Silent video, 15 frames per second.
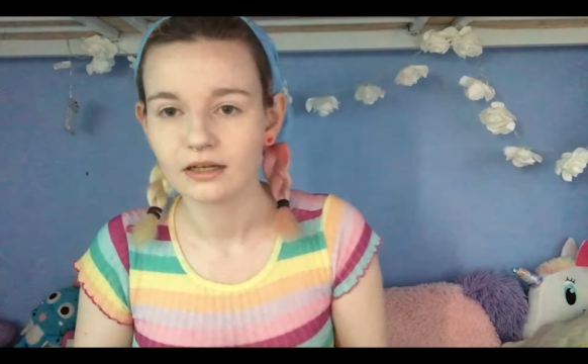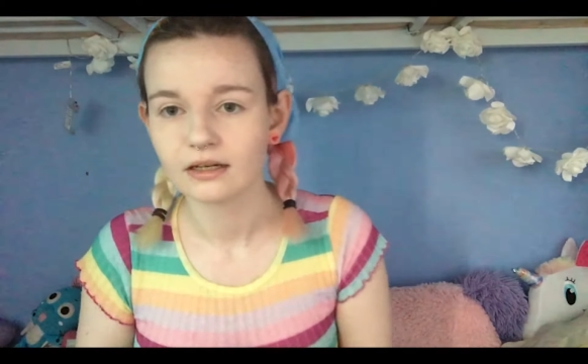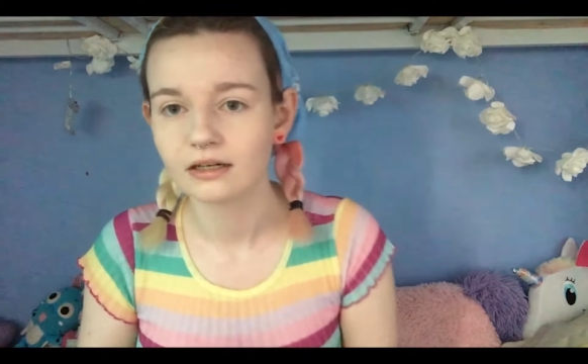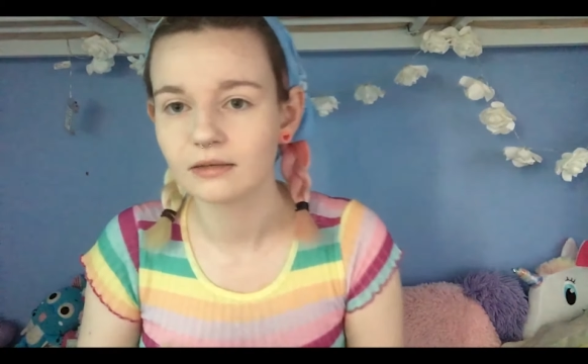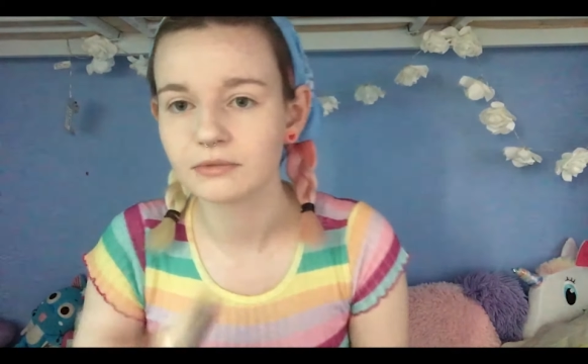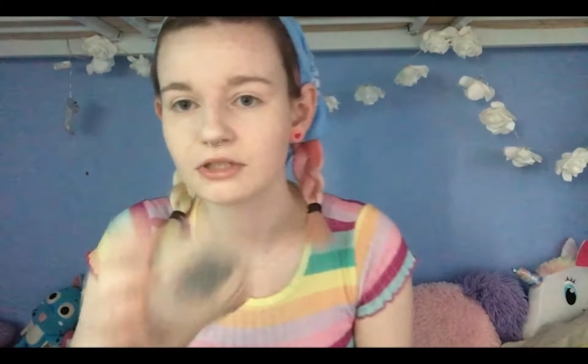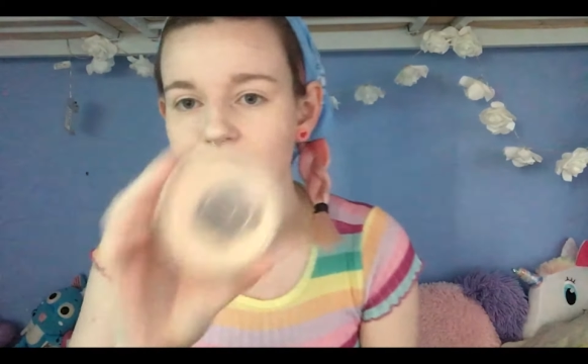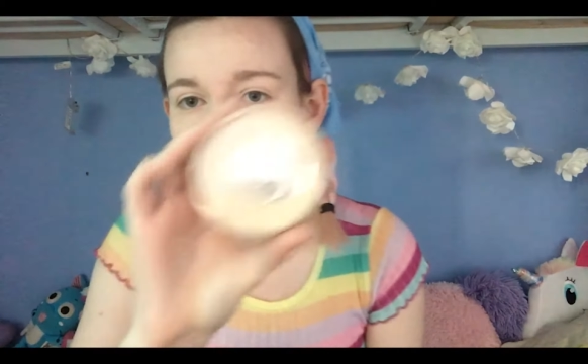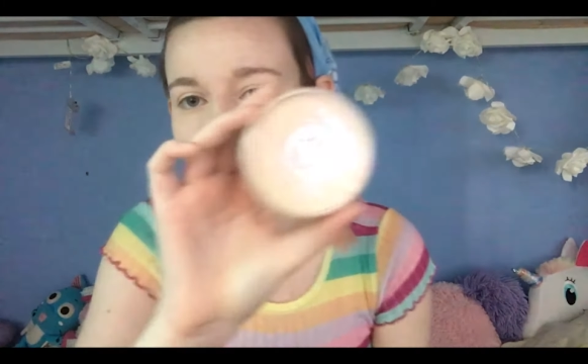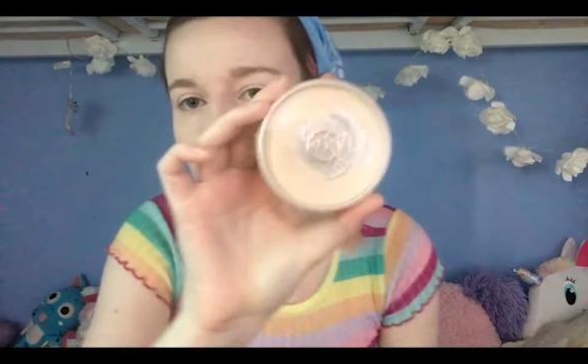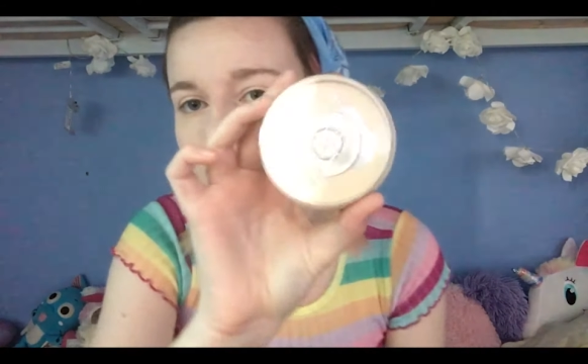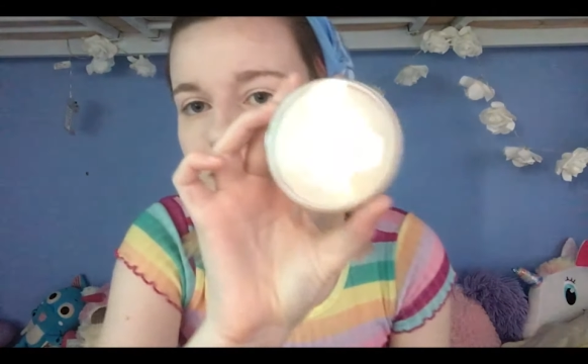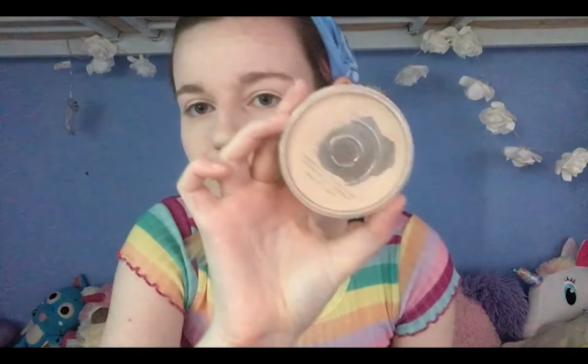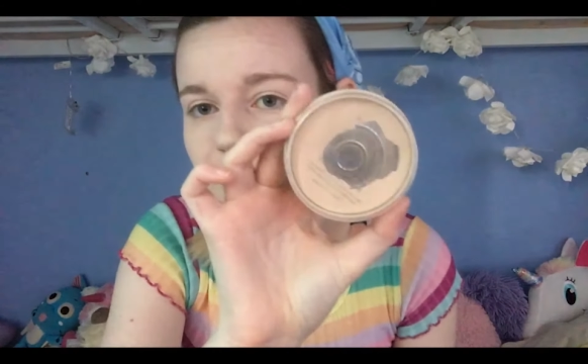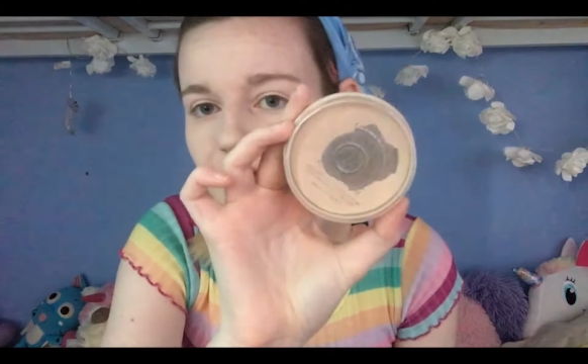I'm just going to
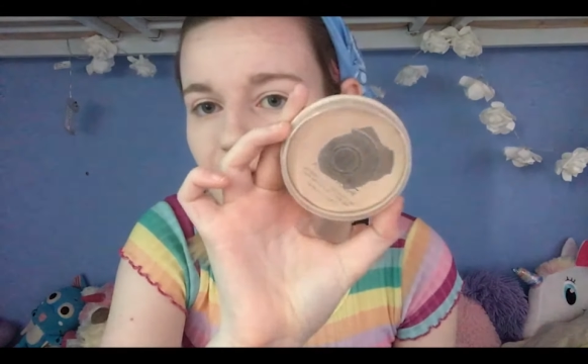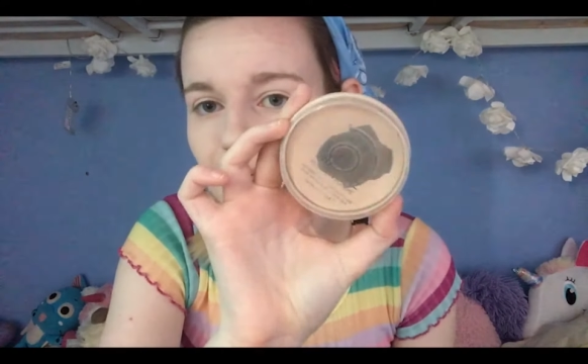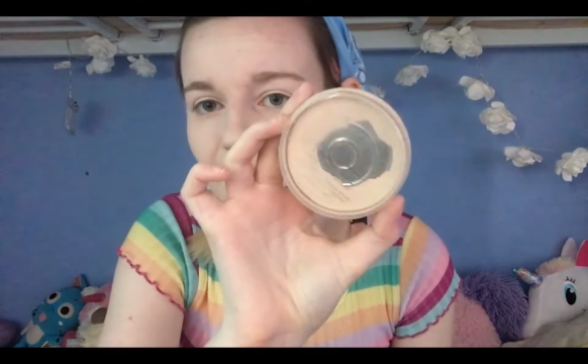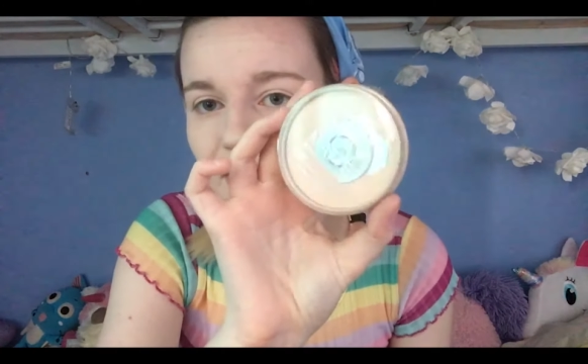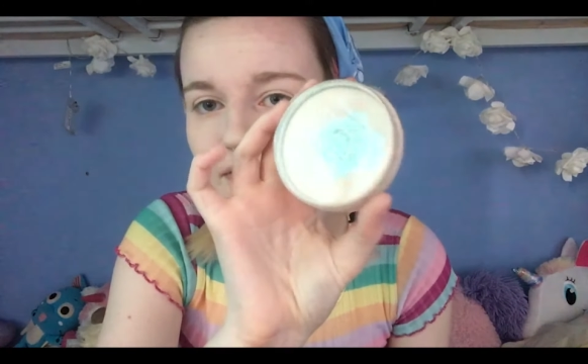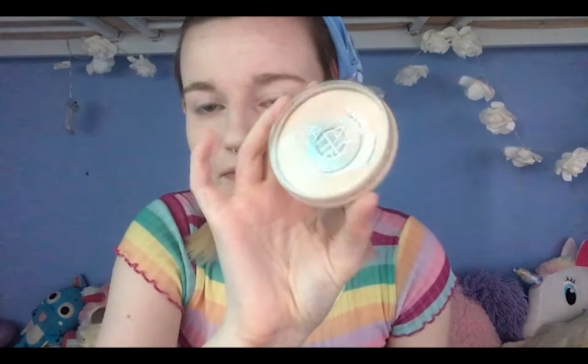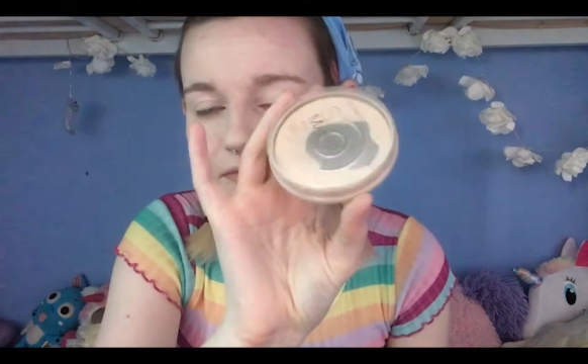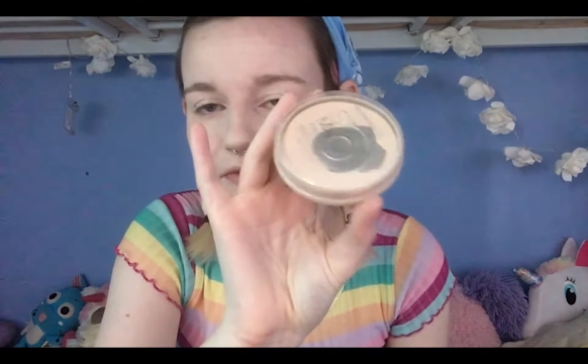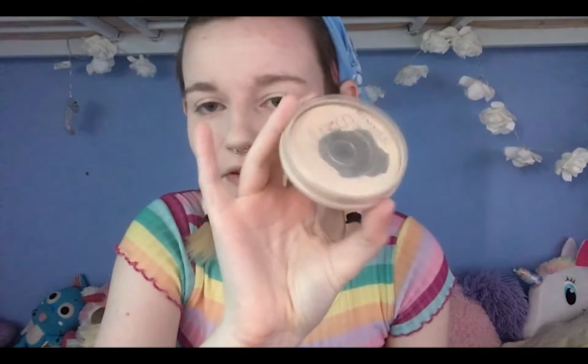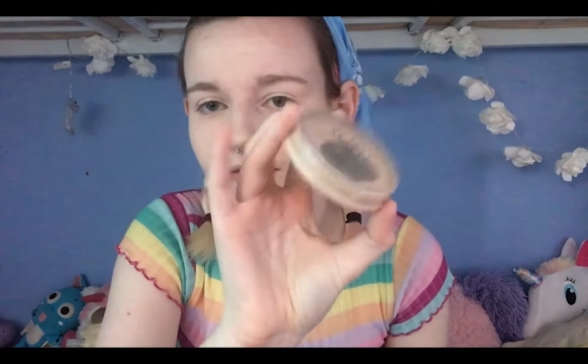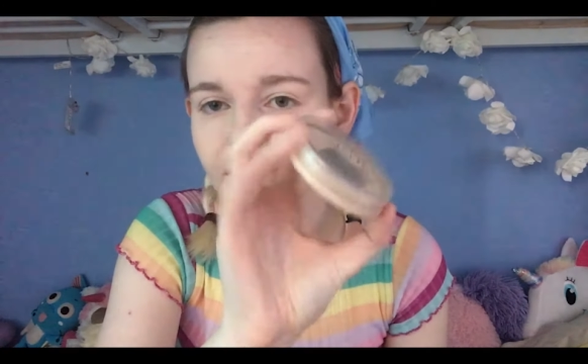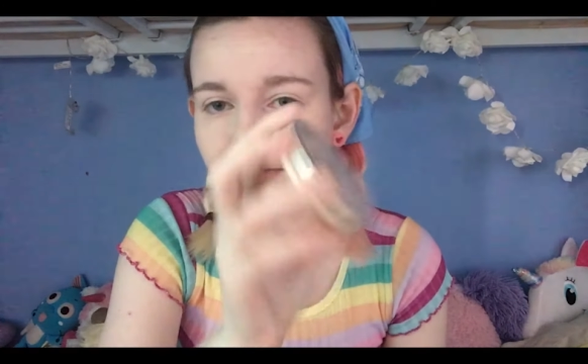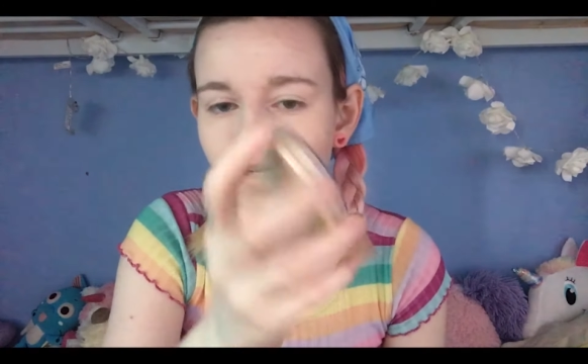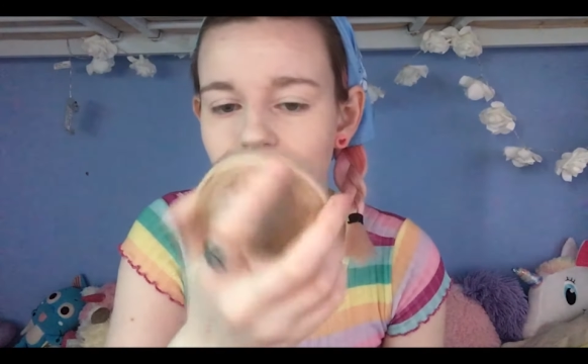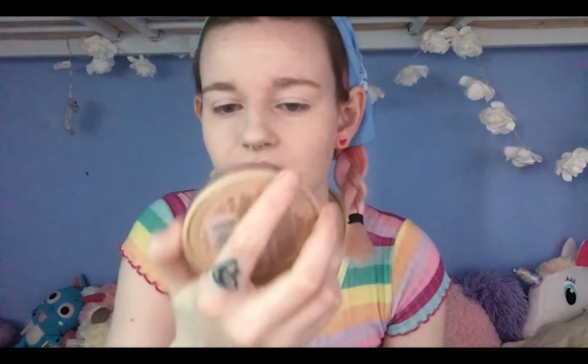use the Stay Matte
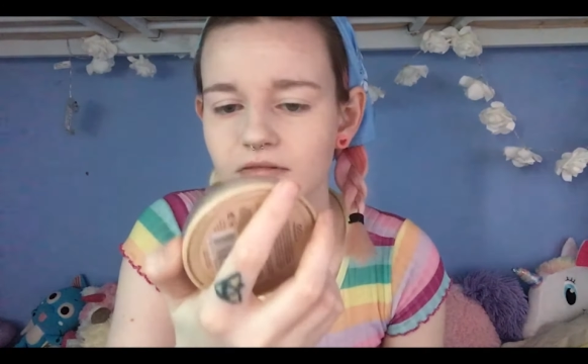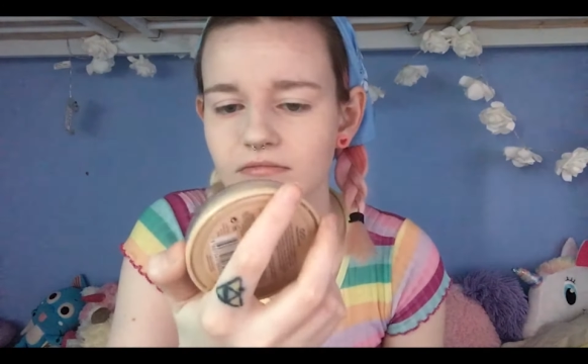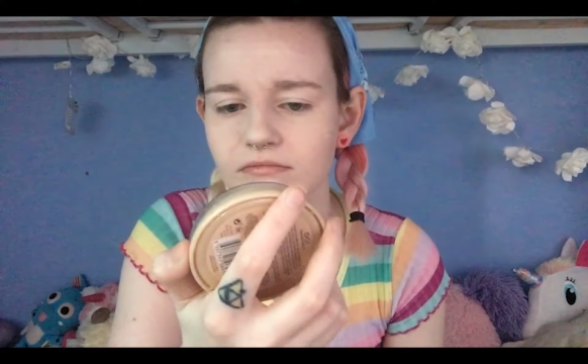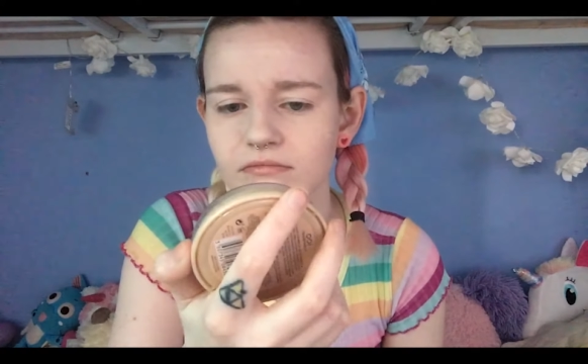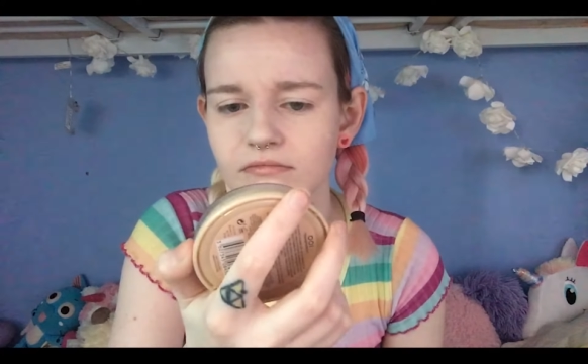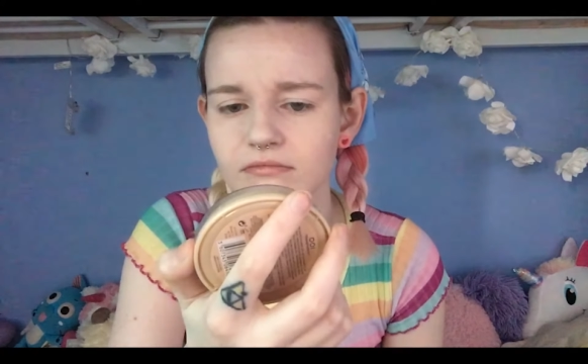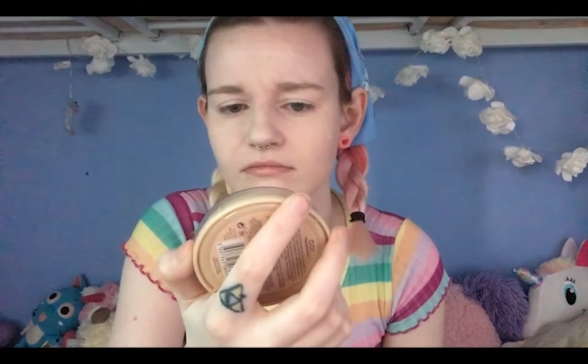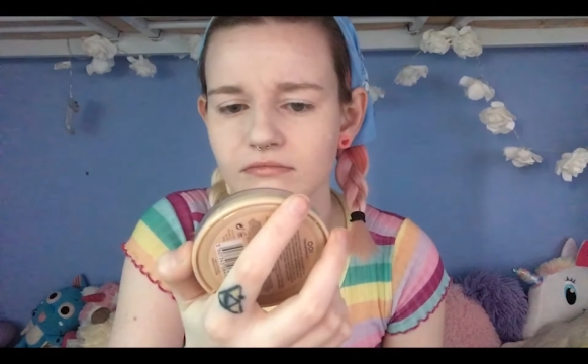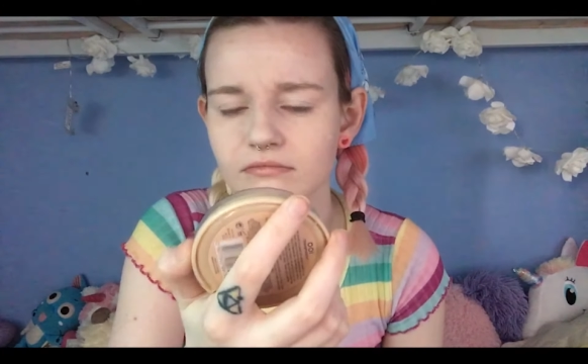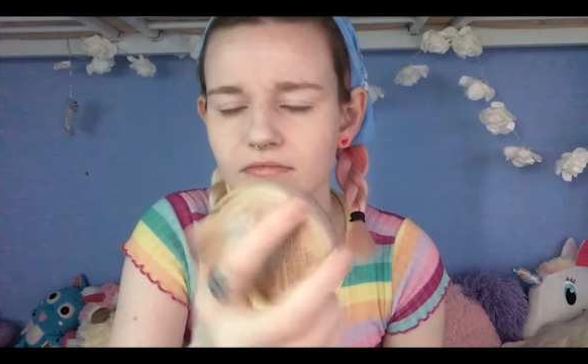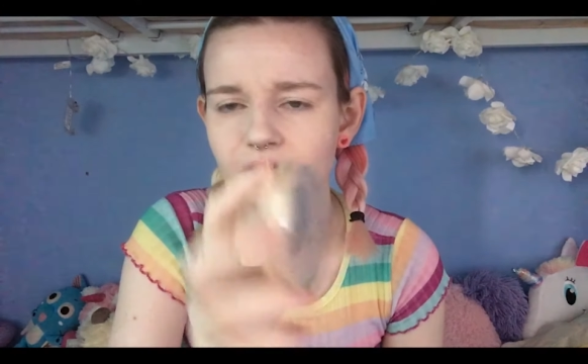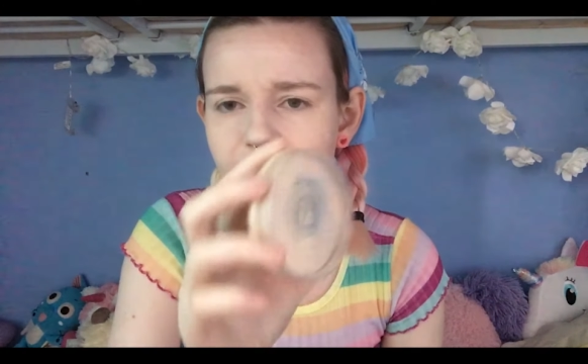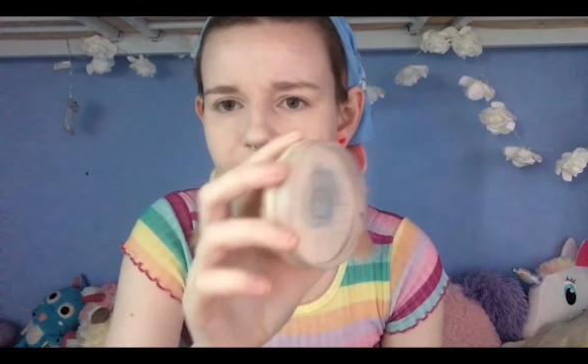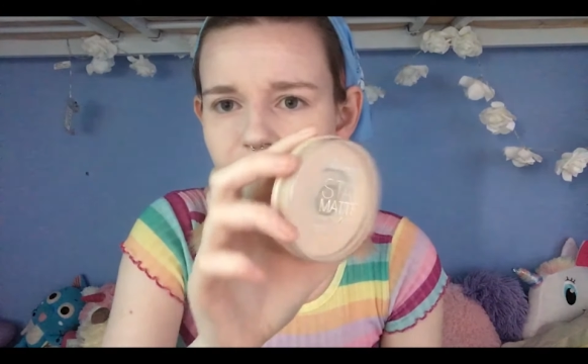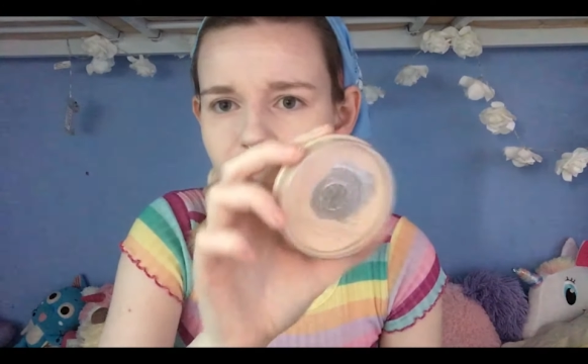
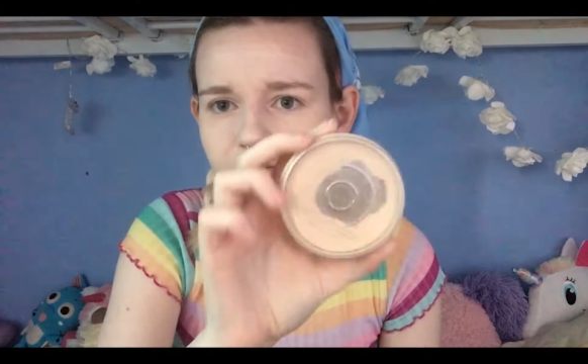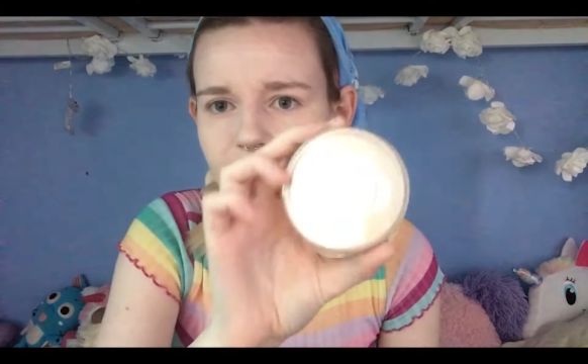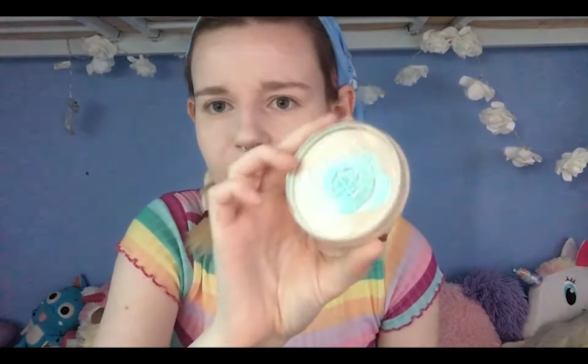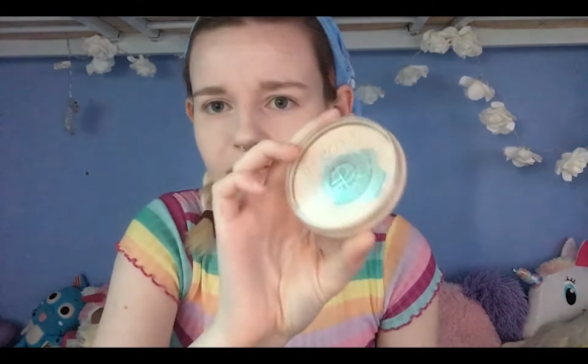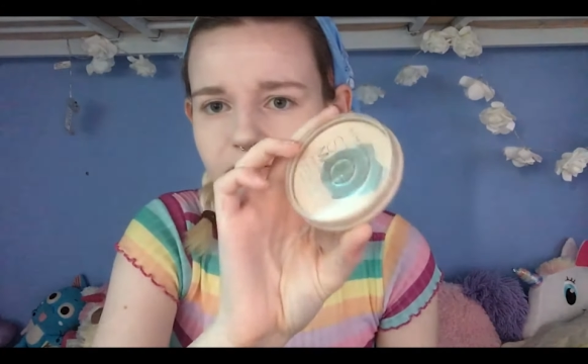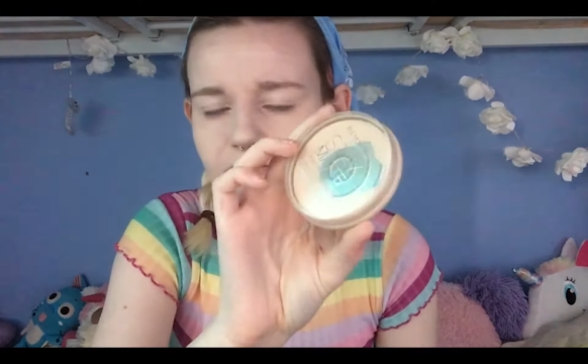Revlon